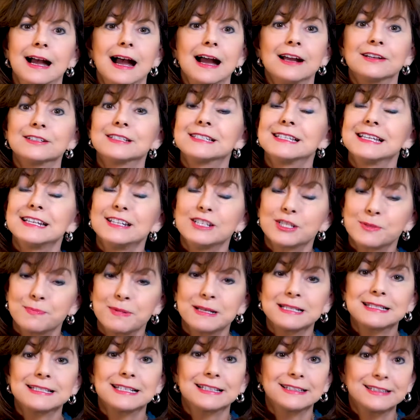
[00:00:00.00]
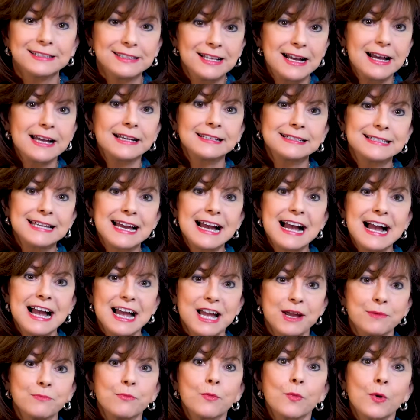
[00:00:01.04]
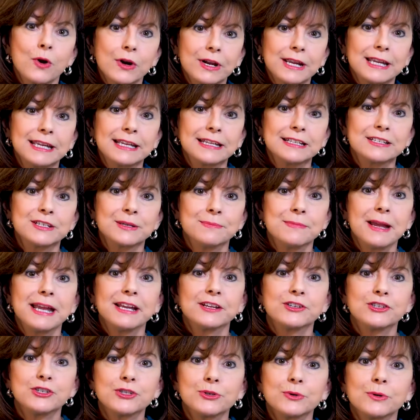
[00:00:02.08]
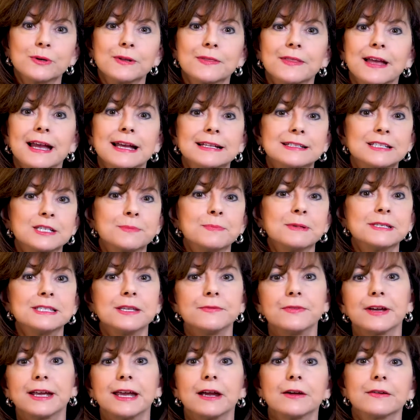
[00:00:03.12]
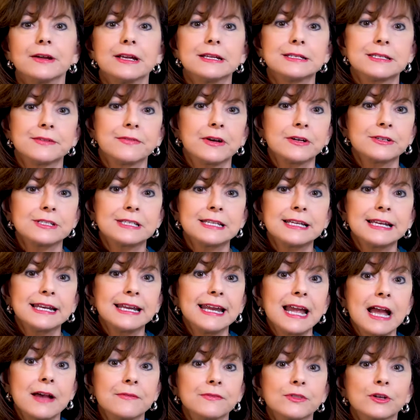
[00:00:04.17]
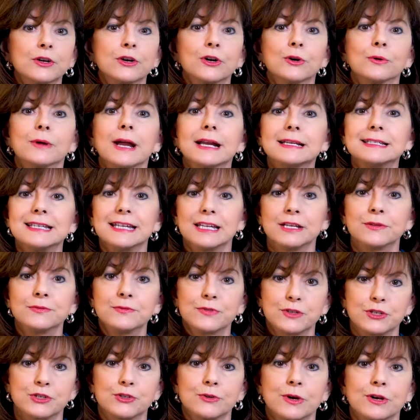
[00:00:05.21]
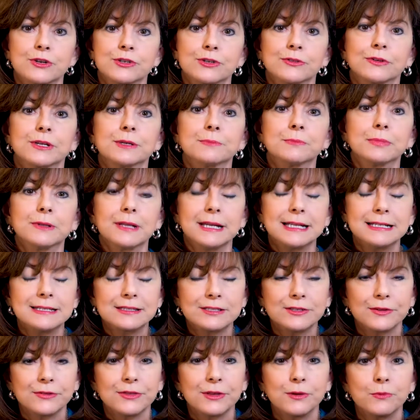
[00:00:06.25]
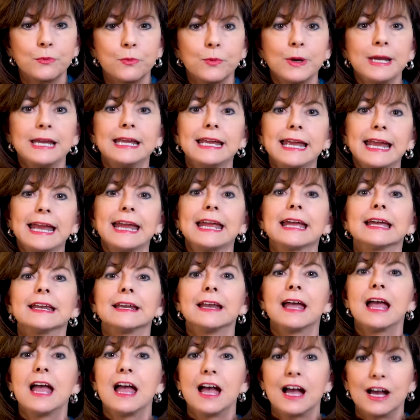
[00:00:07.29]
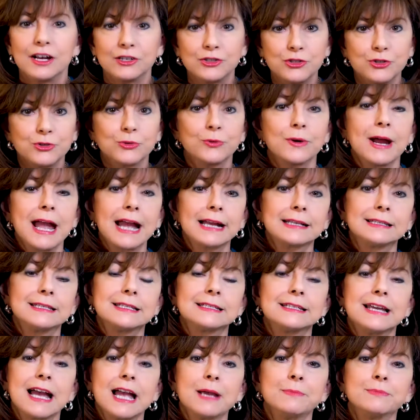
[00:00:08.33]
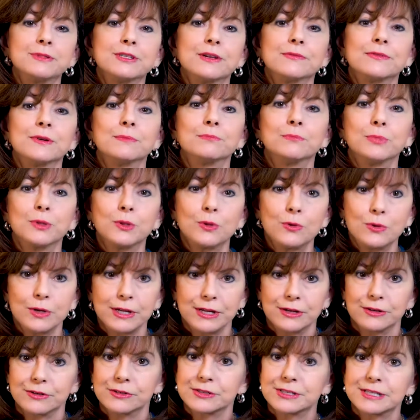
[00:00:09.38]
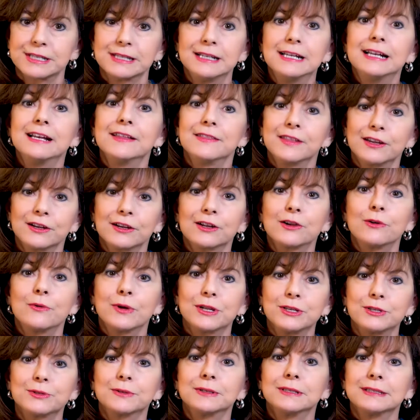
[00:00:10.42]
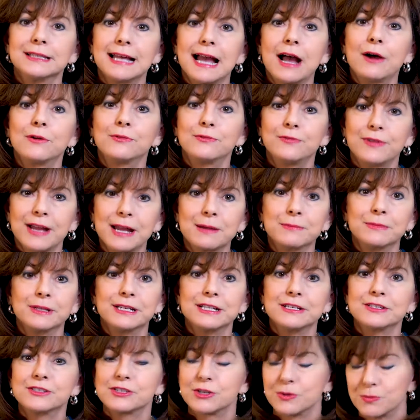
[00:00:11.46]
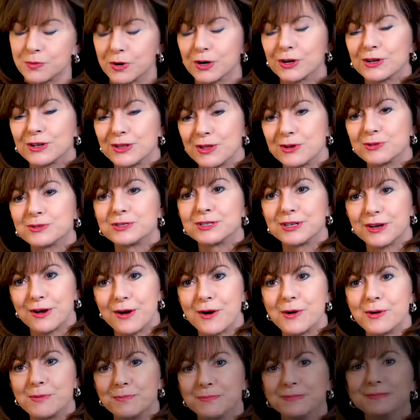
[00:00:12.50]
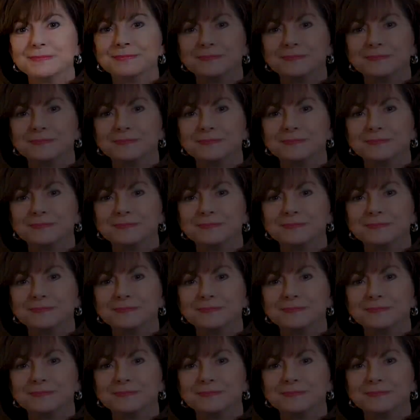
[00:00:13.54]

Our city spends a lot of time working to make sure that specific areas of our city have the correct infrastructure in place so that we can attract the types of employers that are going to allow families to work close to home.